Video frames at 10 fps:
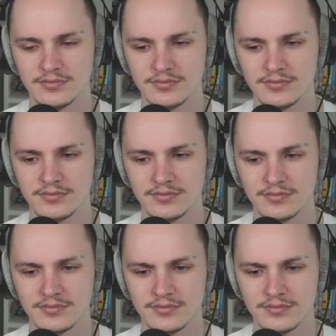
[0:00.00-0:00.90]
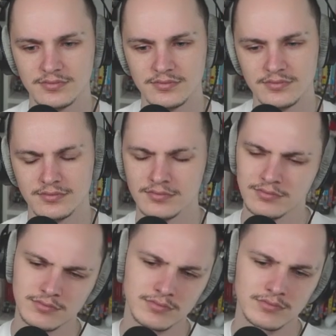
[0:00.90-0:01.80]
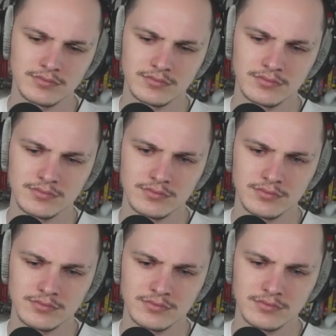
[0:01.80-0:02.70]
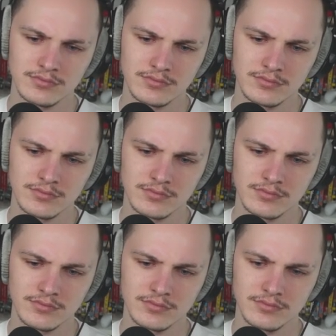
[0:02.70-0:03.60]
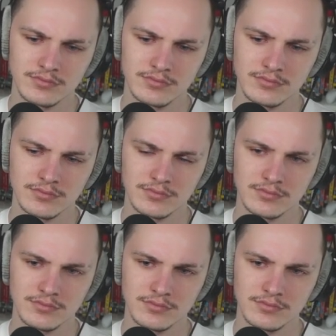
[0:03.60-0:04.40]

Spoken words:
[no speech]